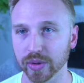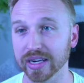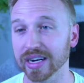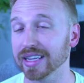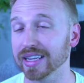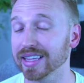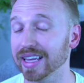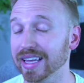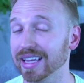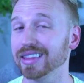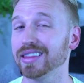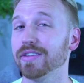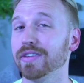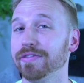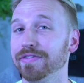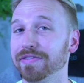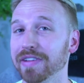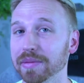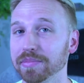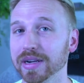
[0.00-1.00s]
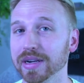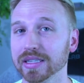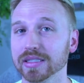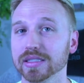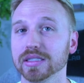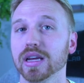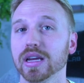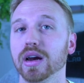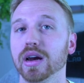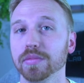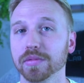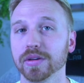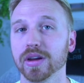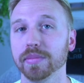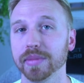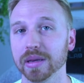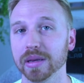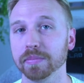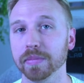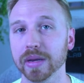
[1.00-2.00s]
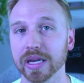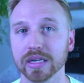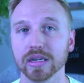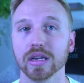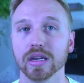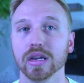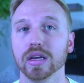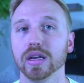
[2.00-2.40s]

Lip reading: And I think the Femnants upcoming mint